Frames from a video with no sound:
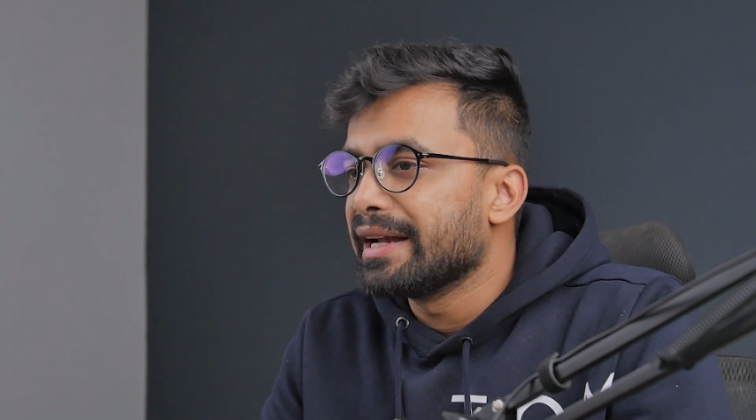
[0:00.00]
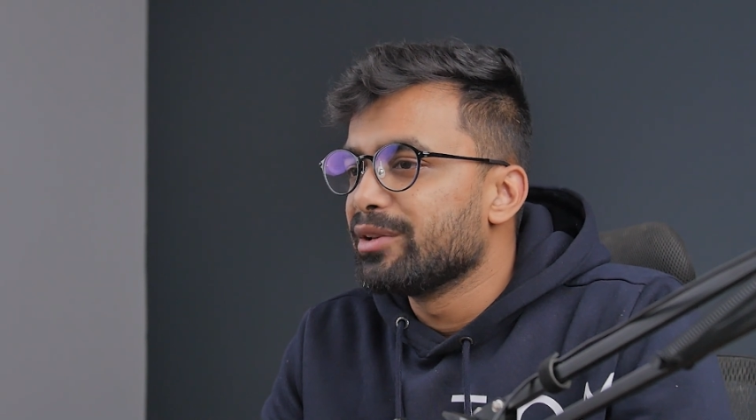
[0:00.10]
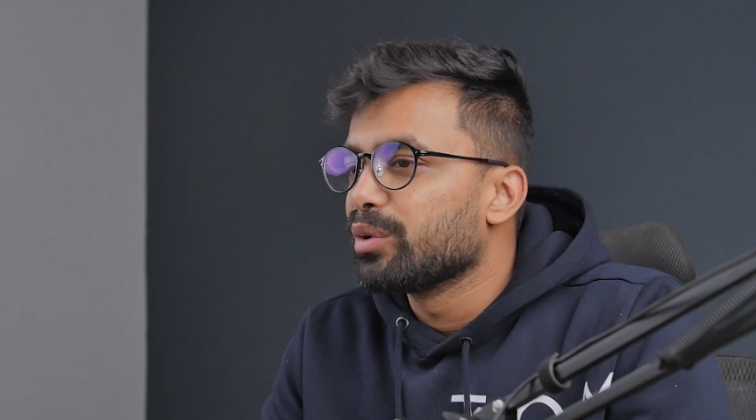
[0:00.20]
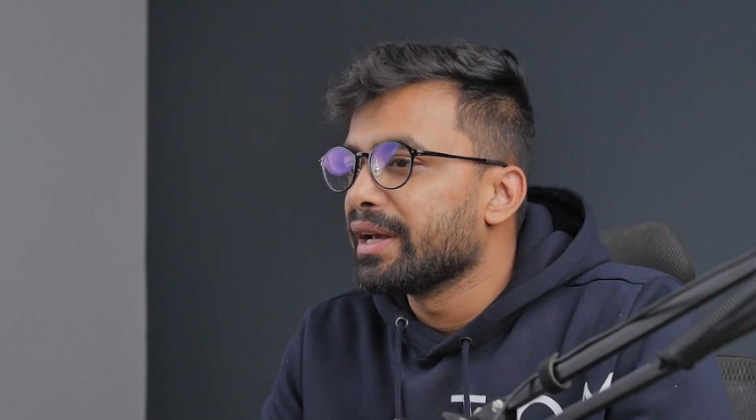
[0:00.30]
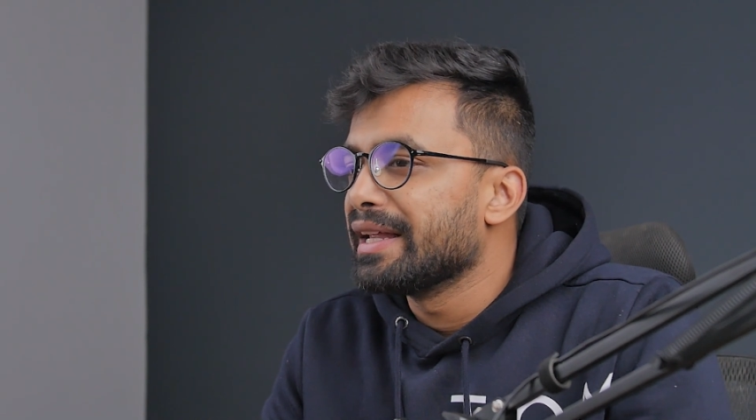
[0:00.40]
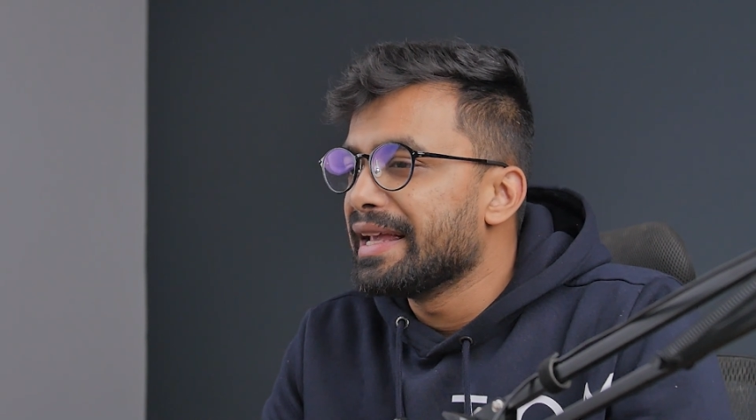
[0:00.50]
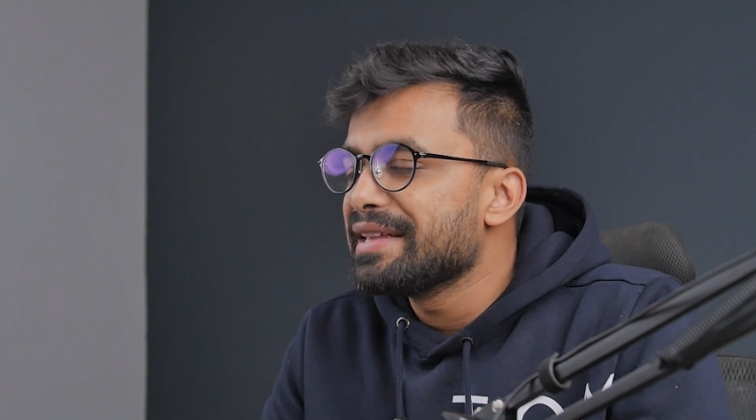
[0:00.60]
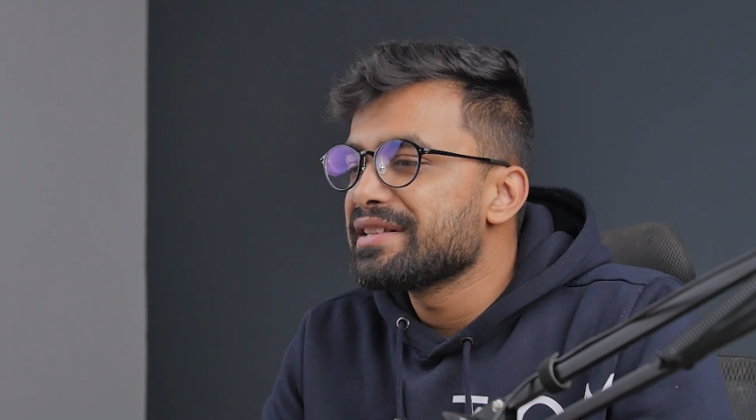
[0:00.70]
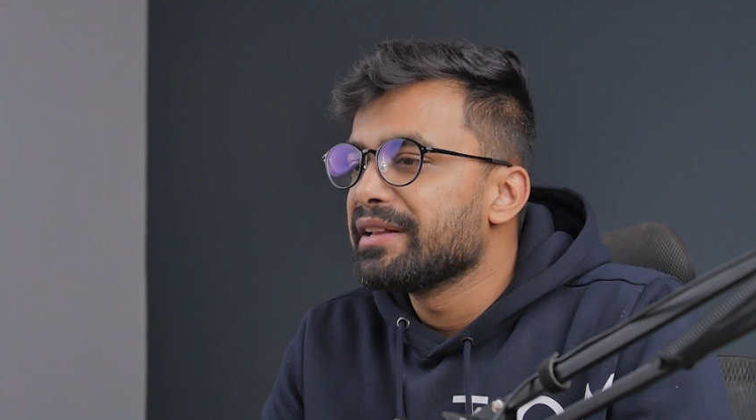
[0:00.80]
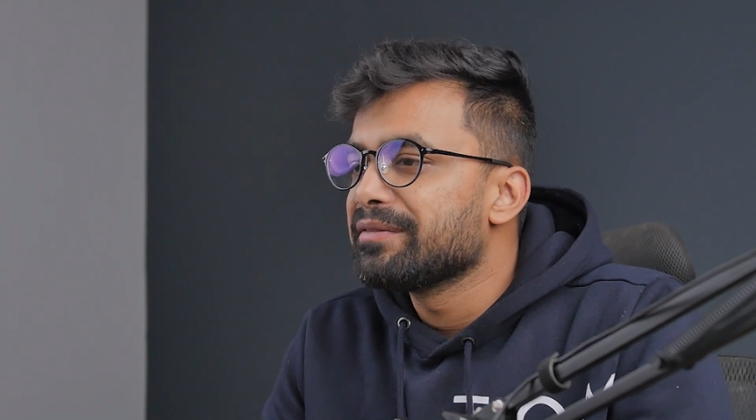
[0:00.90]
and you can
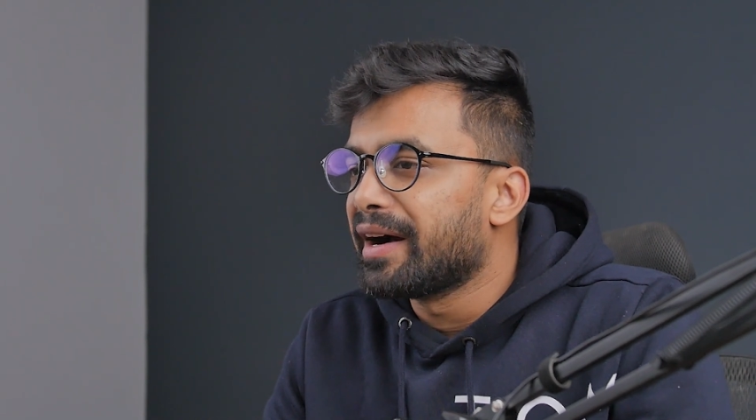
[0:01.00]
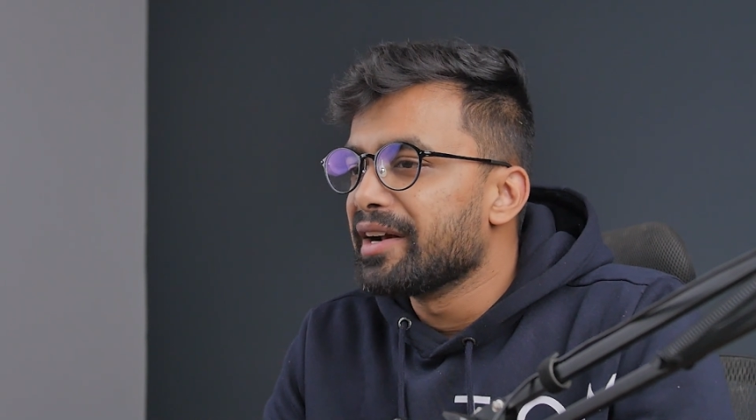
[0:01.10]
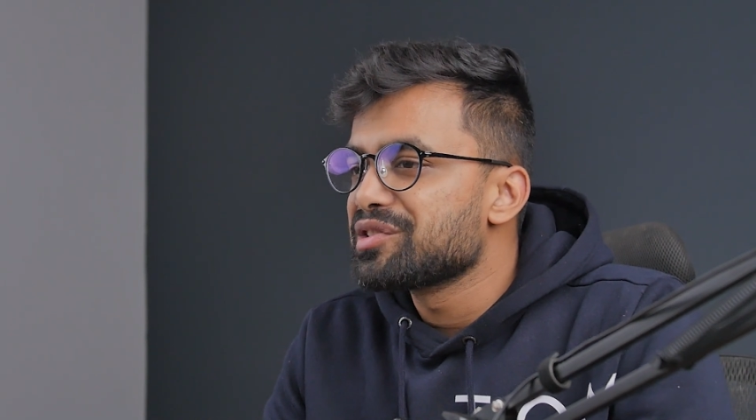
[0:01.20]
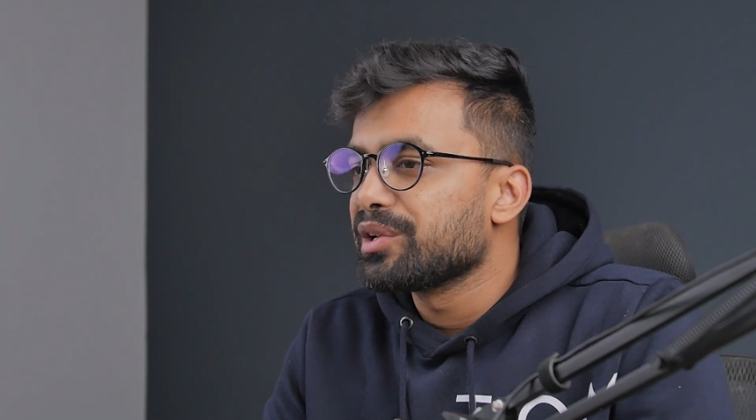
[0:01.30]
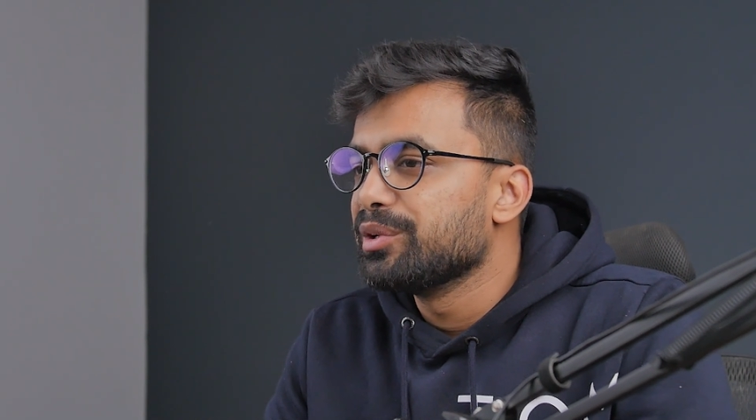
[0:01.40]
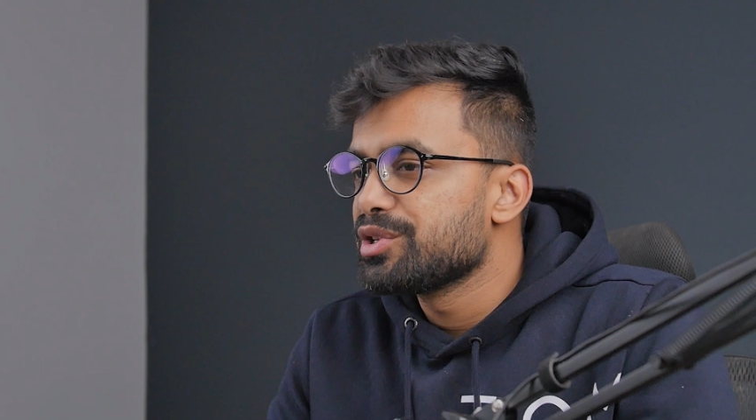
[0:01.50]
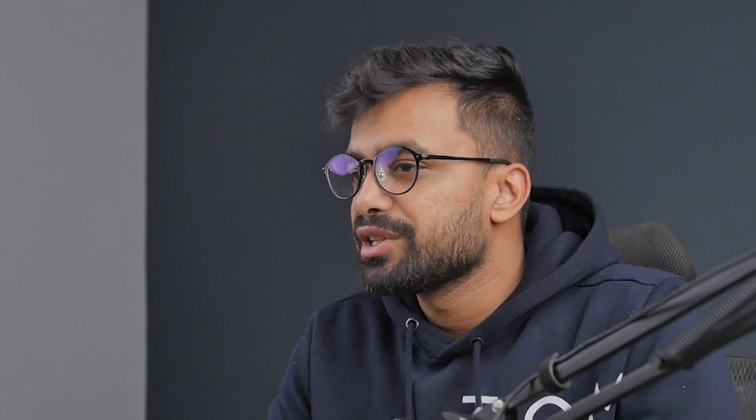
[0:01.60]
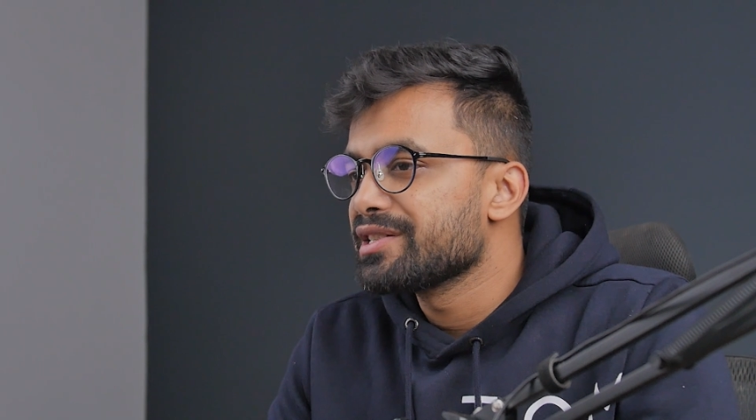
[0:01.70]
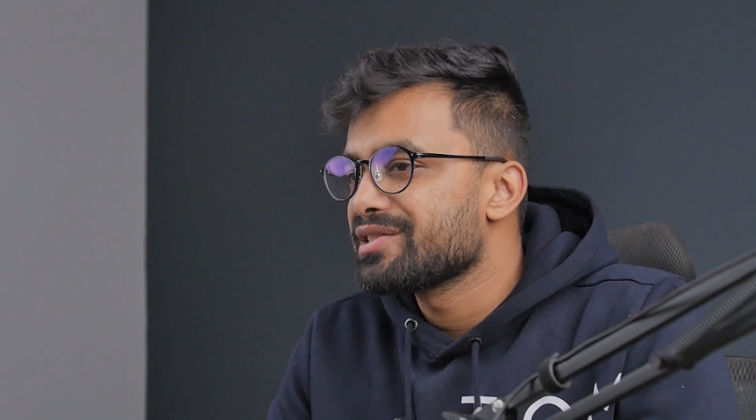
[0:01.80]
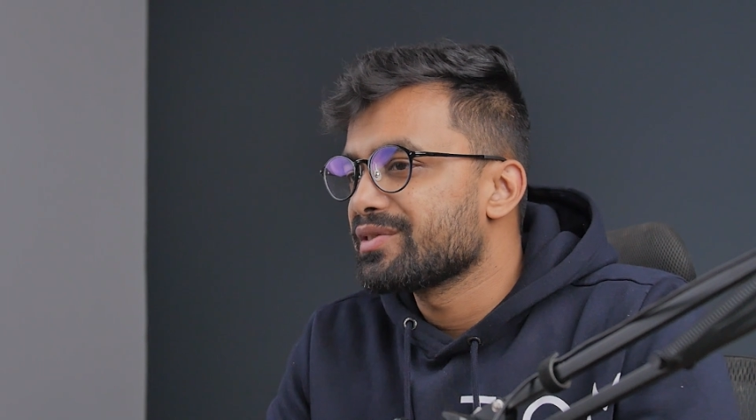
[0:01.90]
easily find
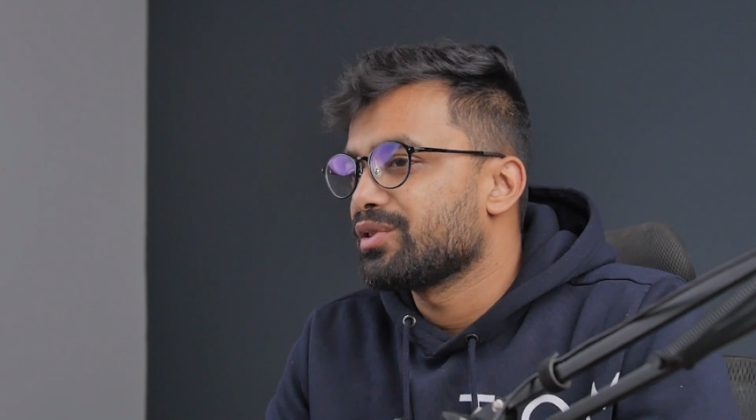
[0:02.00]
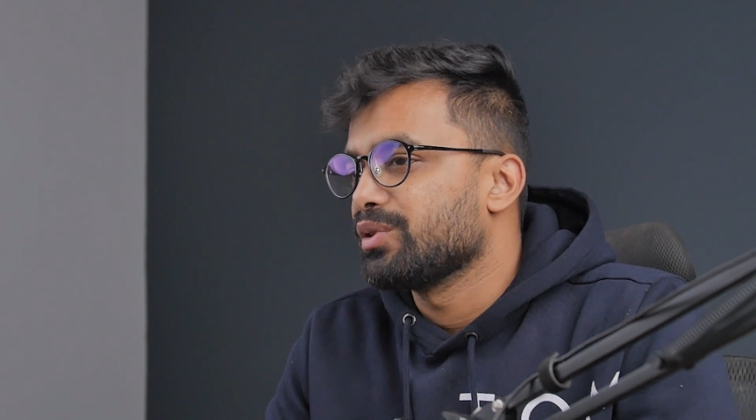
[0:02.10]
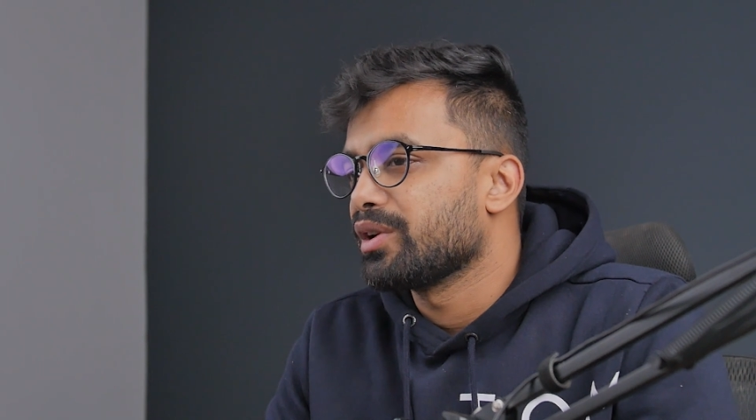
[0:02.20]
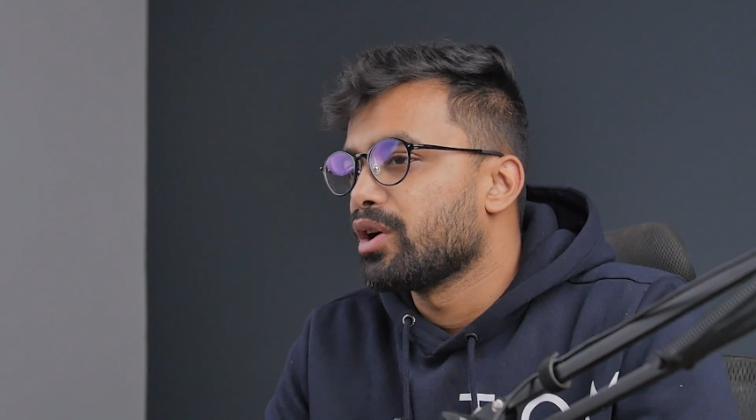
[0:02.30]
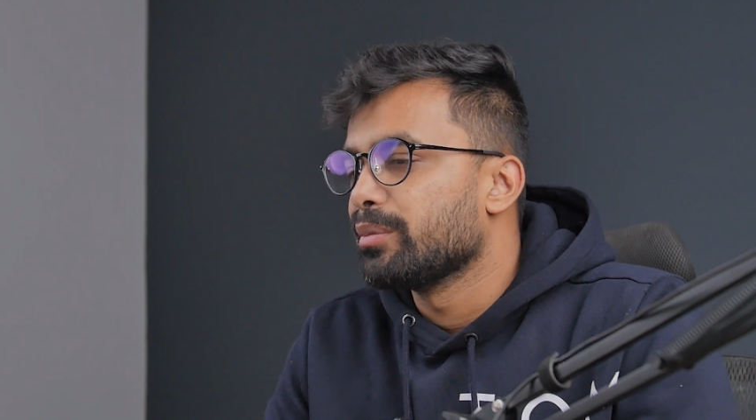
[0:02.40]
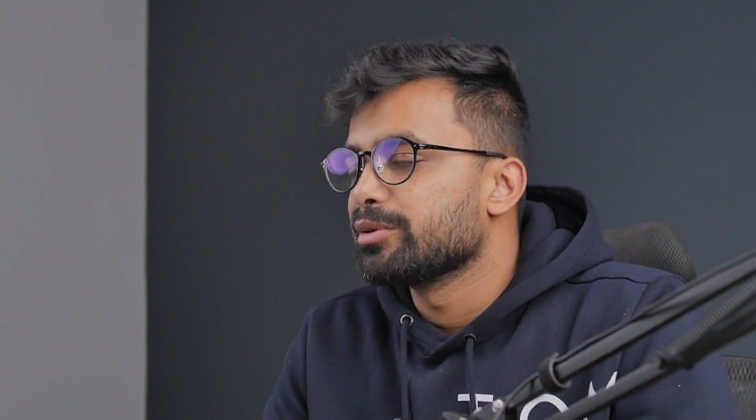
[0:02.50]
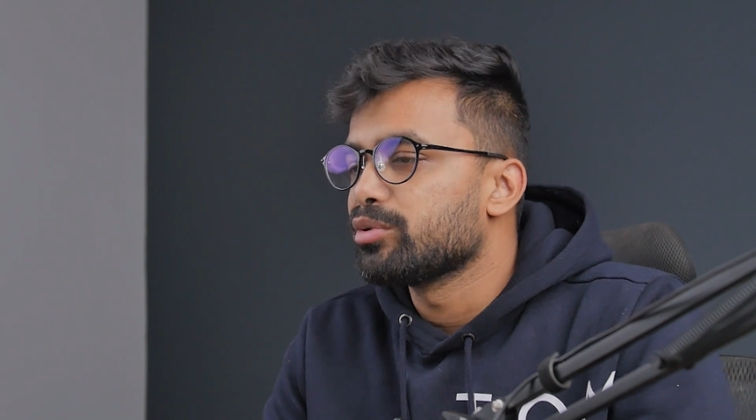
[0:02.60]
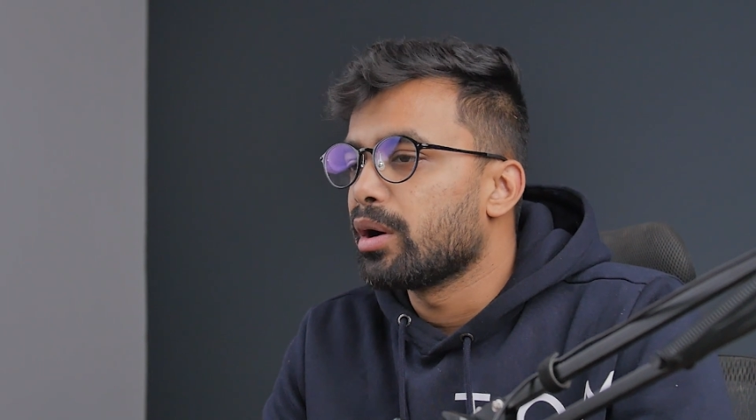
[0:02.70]
solutions to the common